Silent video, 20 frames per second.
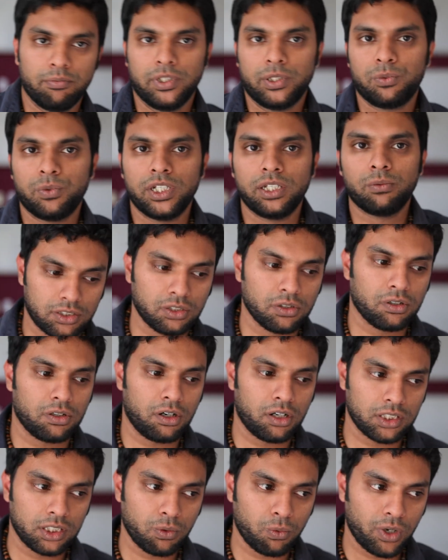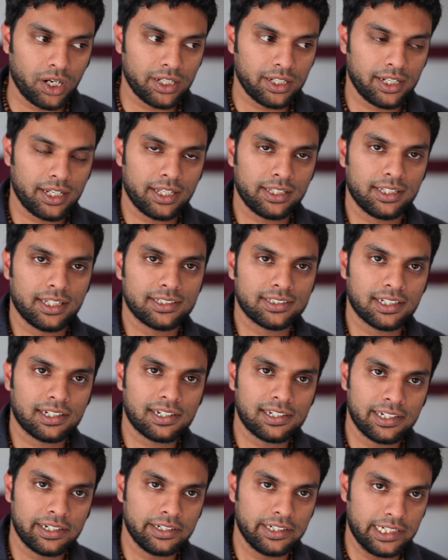between? So on the one hand, there's a
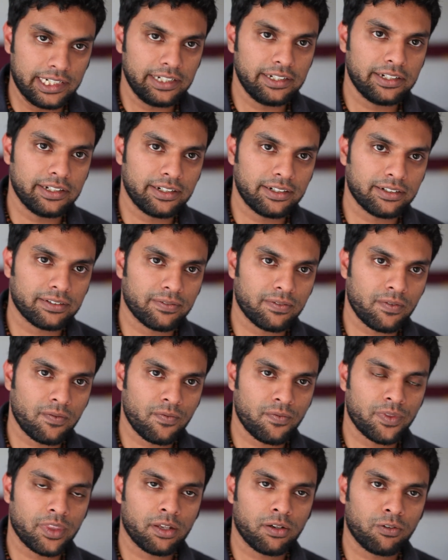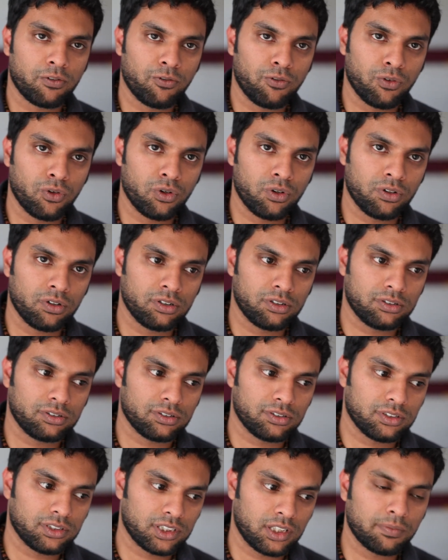clear need here for
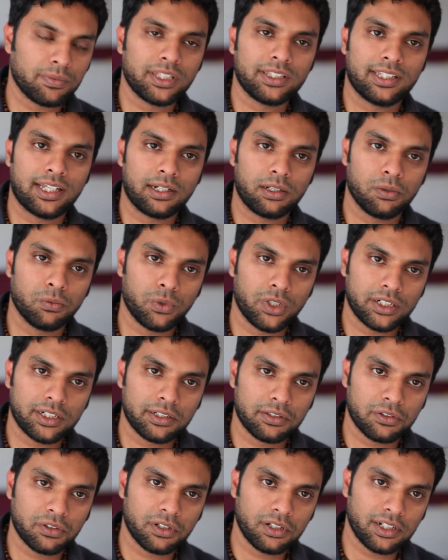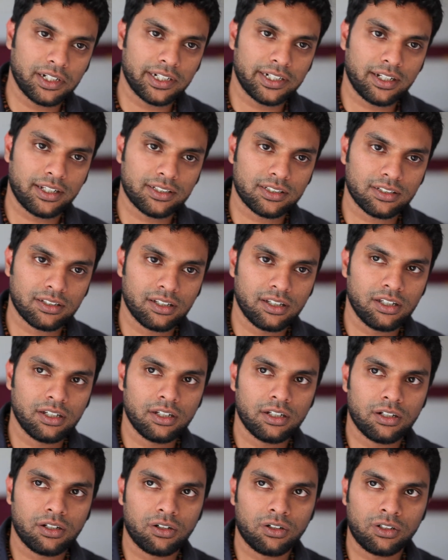something that will work in rural areas.
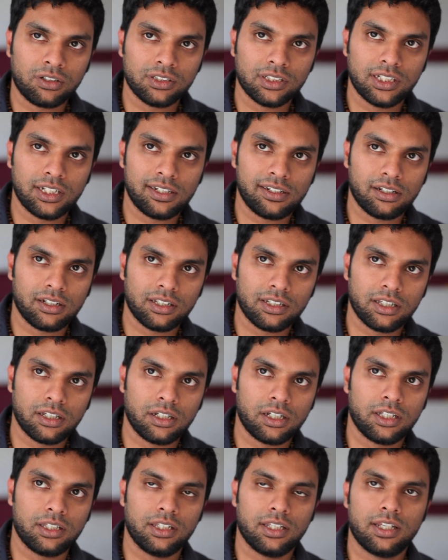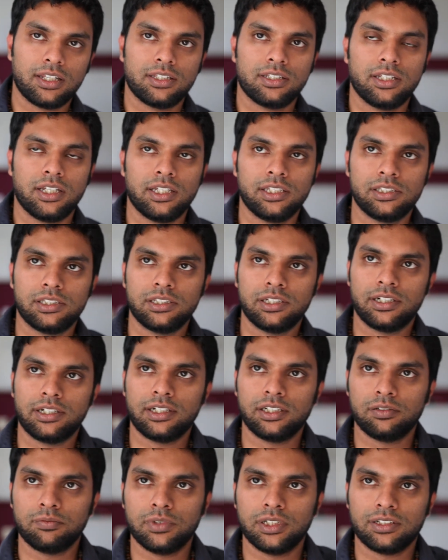On the other hand, there's the engineer
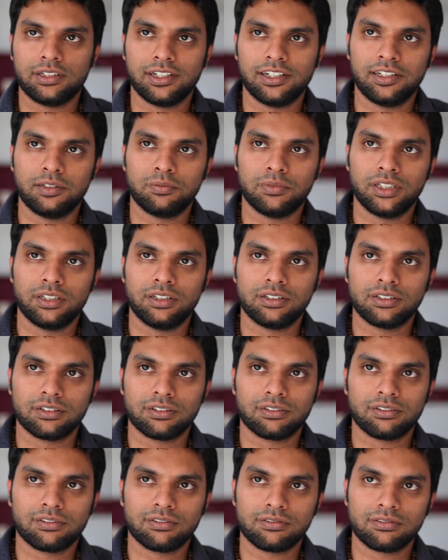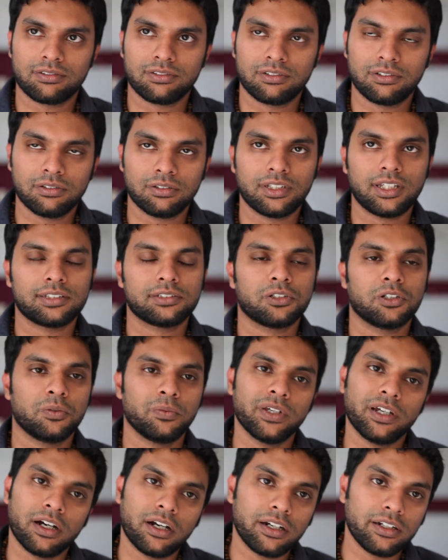in me telling me, dude, that's going to
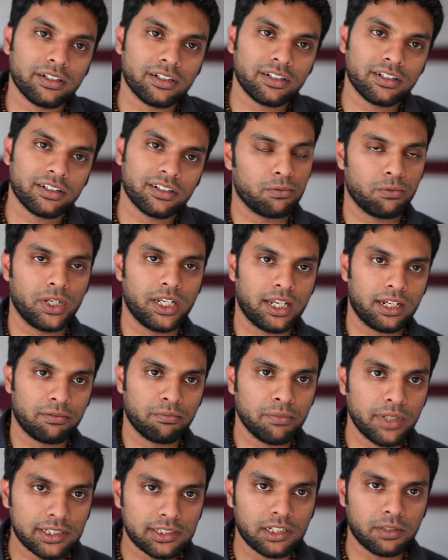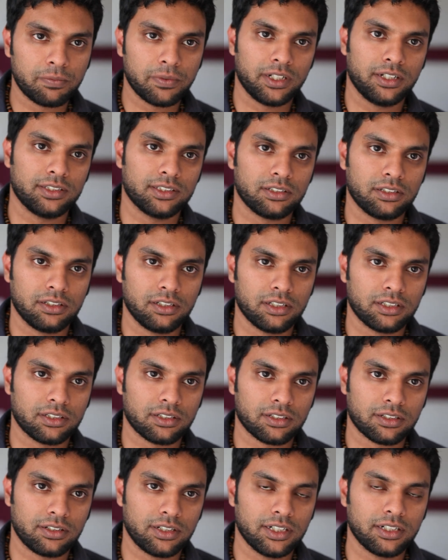be hard. We had mixed opinions on
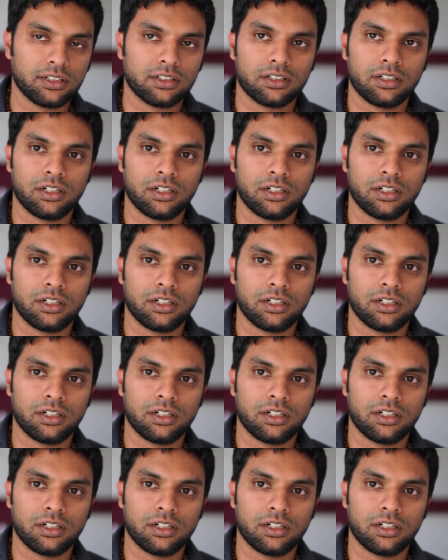this, right?